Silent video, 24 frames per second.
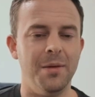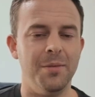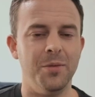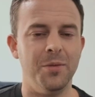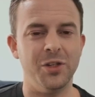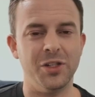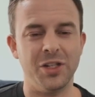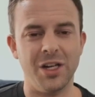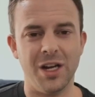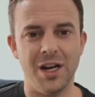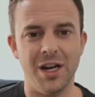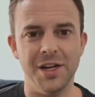
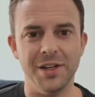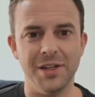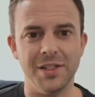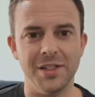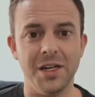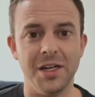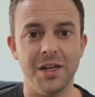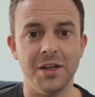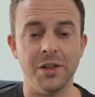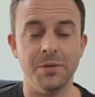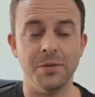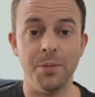which kind of
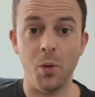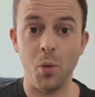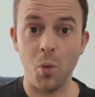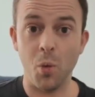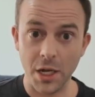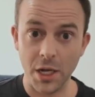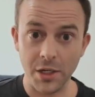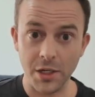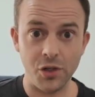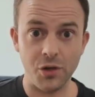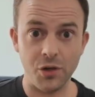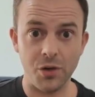sucks. But
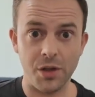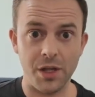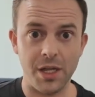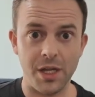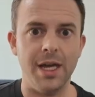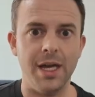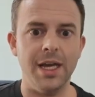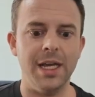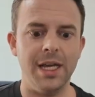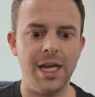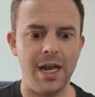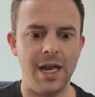once you're
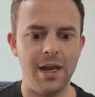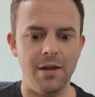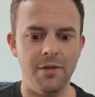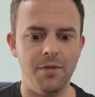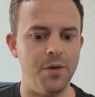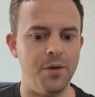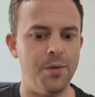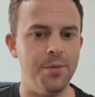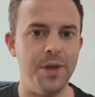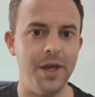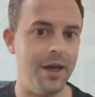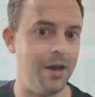there, getting
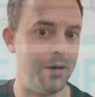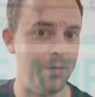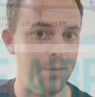from the